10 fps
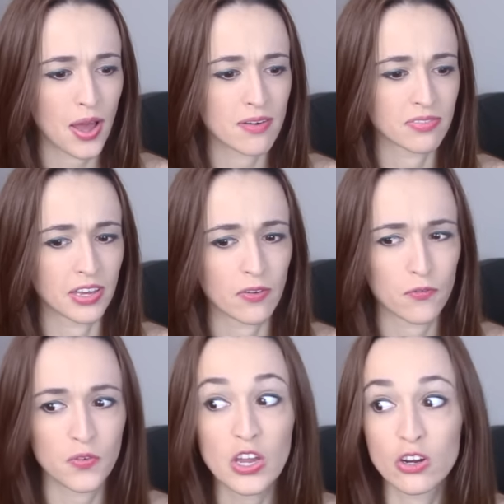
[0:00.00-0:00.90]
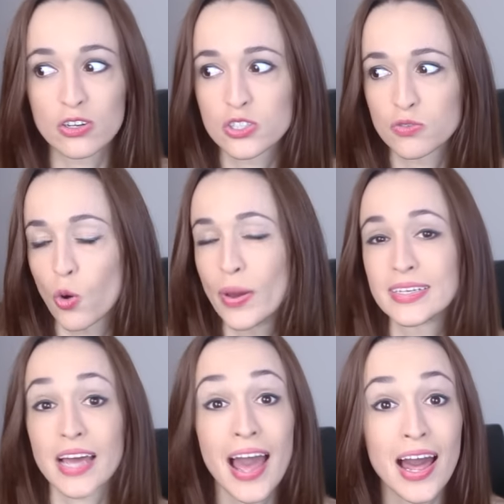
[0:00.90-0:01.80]
have like fears of
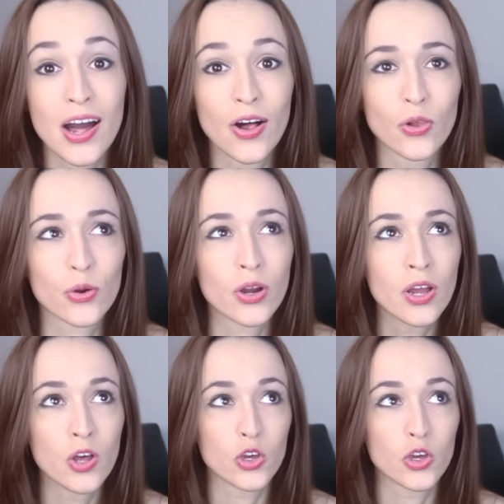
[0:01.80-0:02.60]
going to hell or,